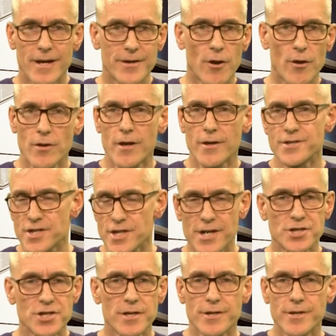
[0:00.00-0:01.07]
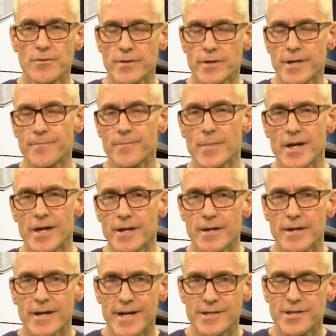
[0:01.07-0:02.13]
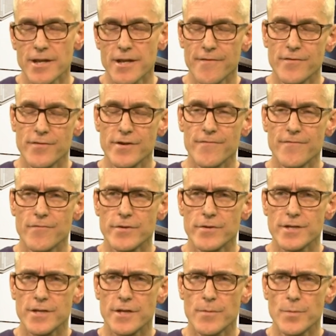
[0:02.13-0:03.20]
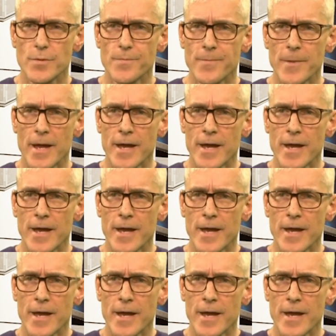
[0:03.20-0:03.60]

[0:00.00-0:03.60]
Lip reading: an online session or a delivery, for example.